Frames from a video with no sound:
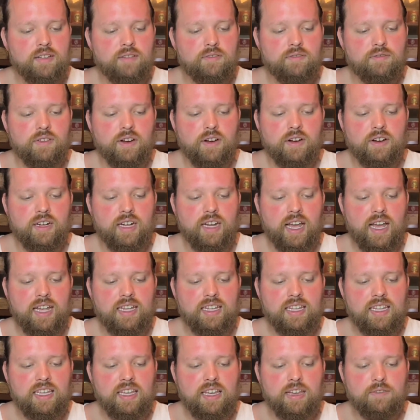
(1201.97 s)
Very
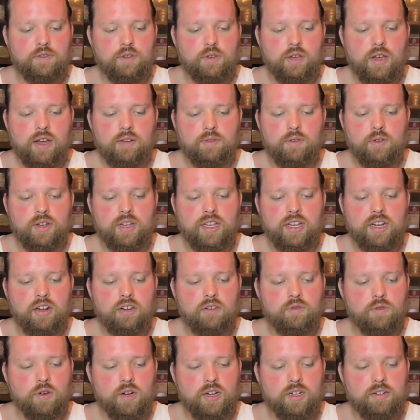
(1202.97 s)
likely if you ever get
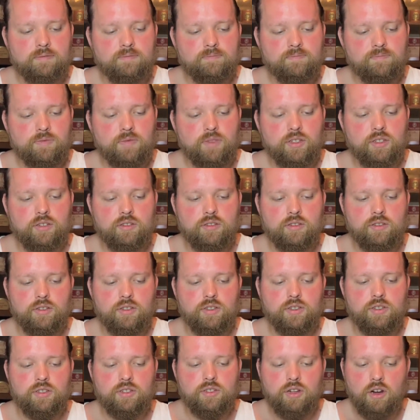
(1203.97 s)
over it.
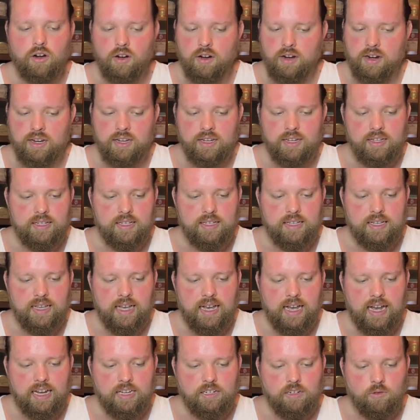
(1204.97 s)
Sorry,
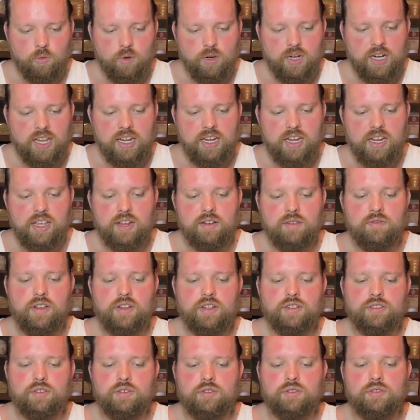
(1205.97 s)
I don't want any
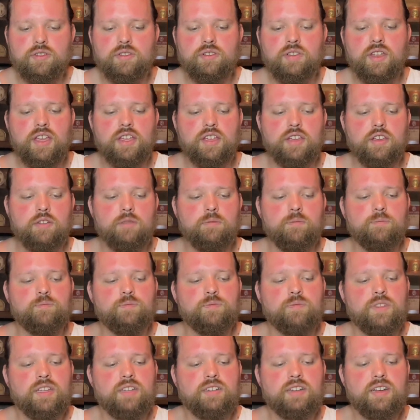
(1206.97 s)
adventures, thank you.
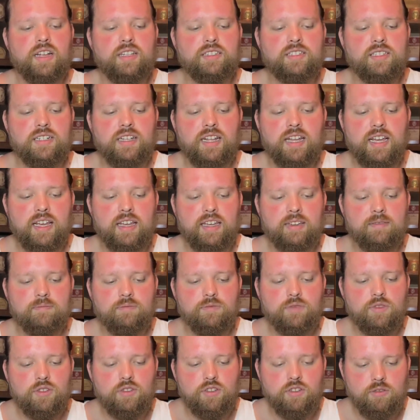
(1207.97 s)
Not today,
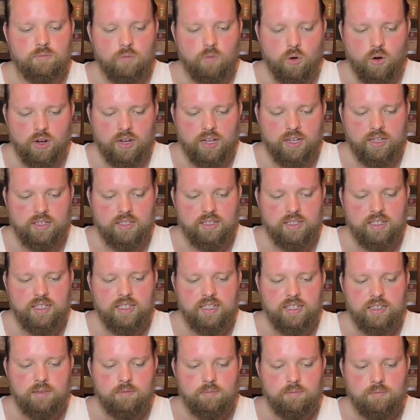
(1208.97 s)
good morning.
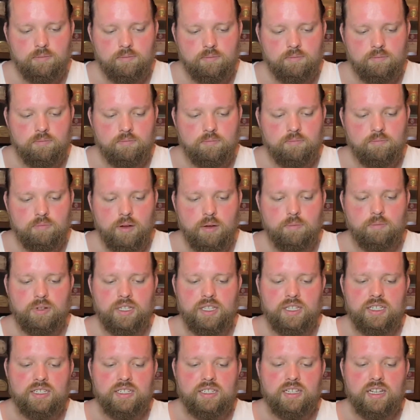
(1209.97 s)
But
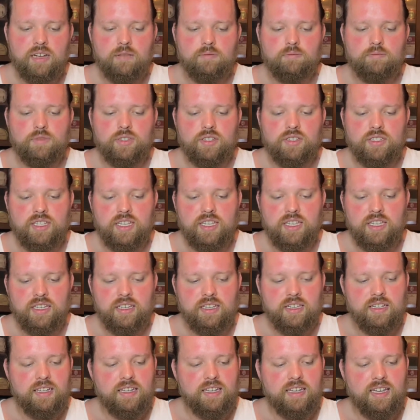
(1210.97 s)
please come to
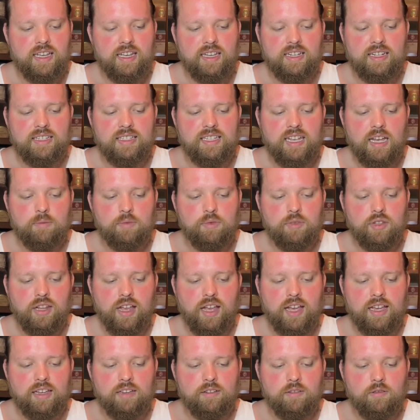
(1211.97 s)
tea, anytime you
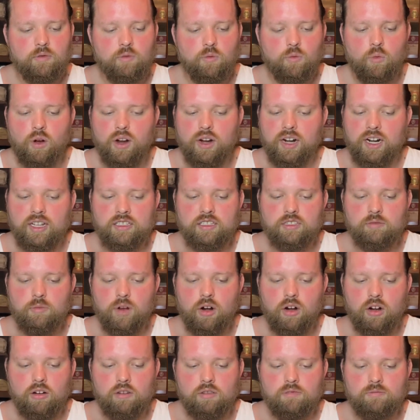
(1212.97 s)
like. Why not
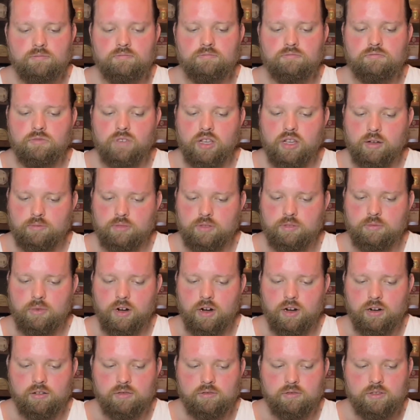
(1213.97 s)
tomorrow? Come
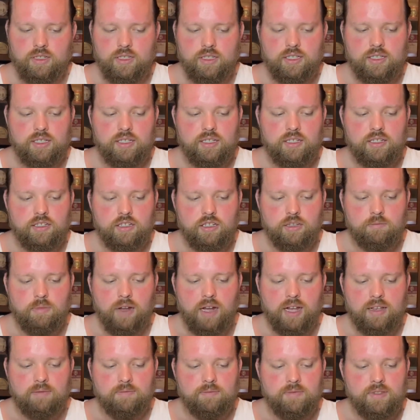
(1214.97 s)
tomorrow.
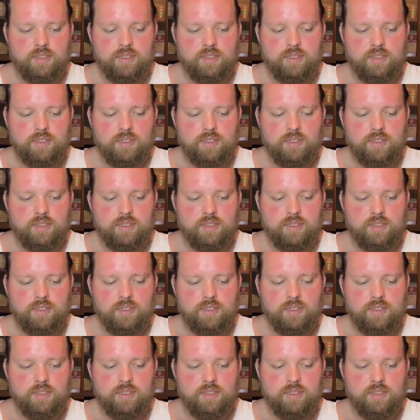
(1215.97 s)
Goodbye.